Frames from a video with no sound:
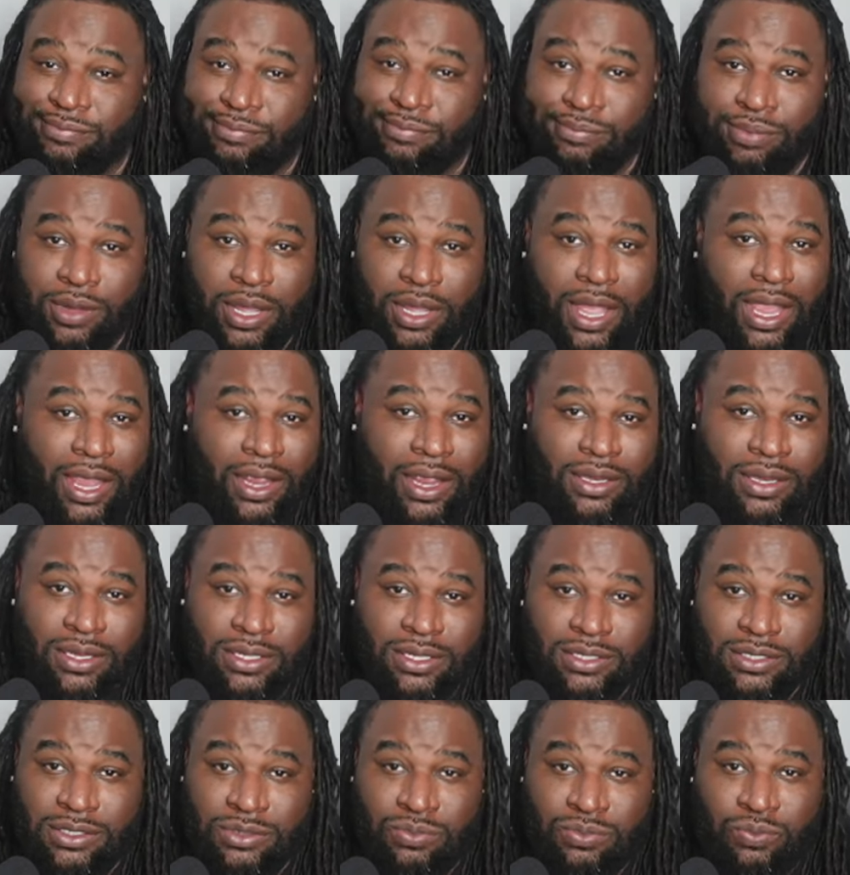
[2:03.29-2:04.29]
But hey,
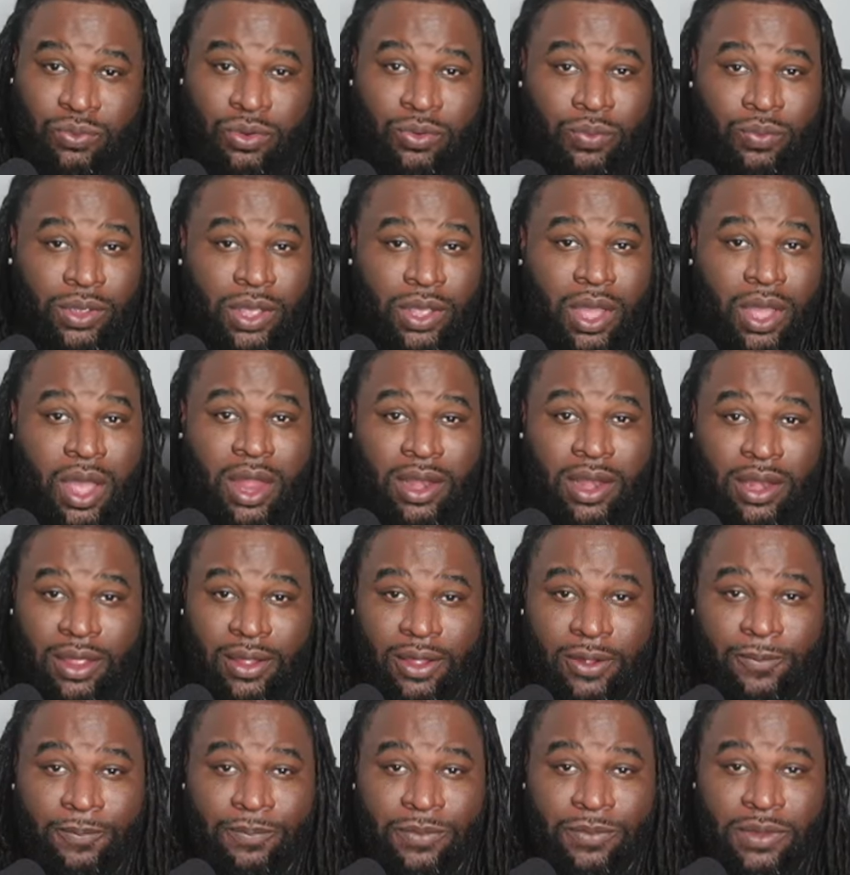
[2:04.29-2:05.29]
this is where we are
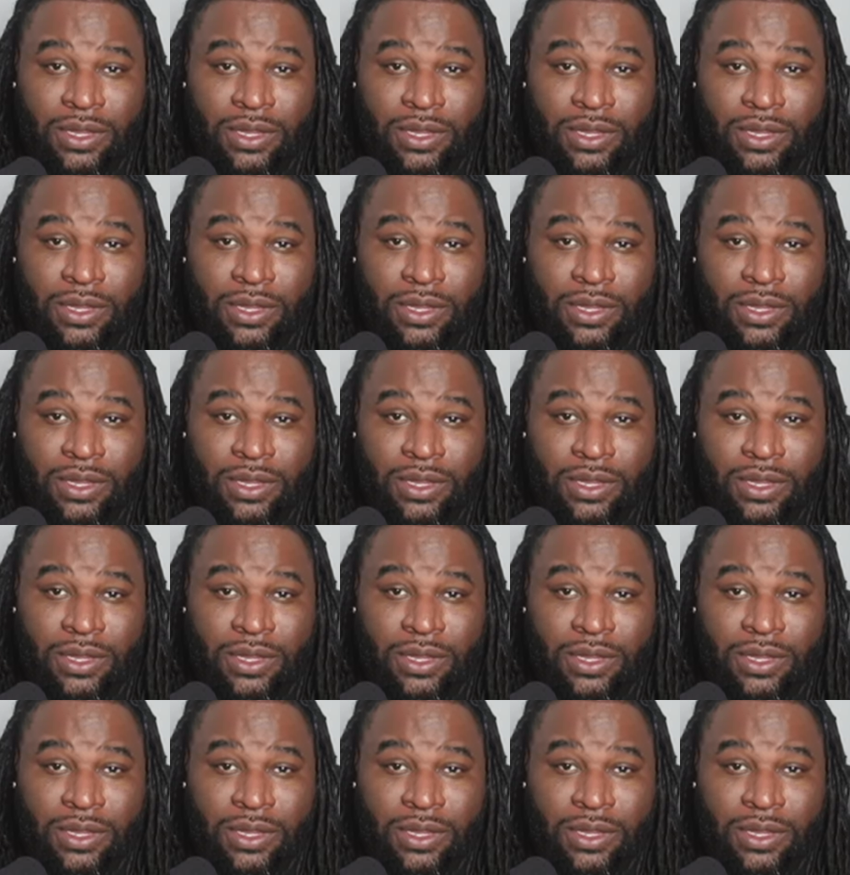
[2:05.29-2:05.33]
now.